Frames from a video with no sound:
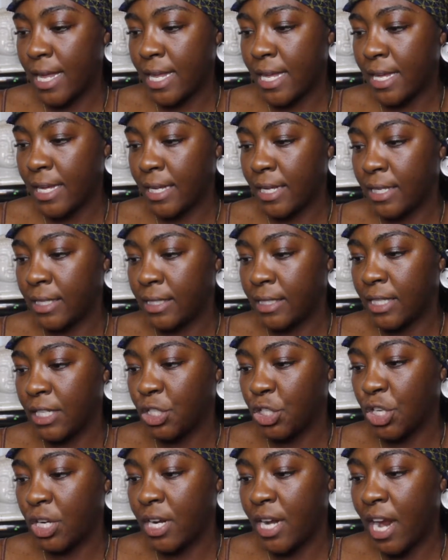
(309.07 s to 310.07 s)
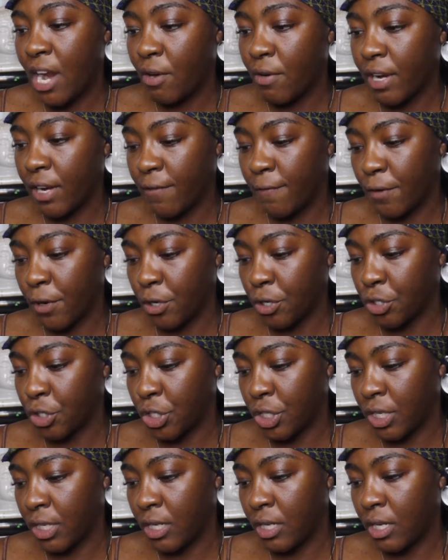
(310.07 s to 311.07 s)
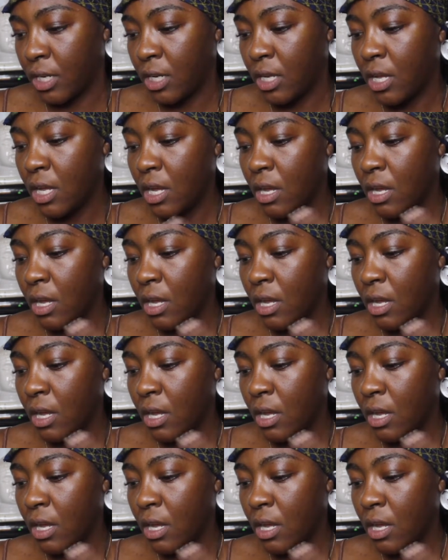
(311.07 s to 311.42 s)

is the generic version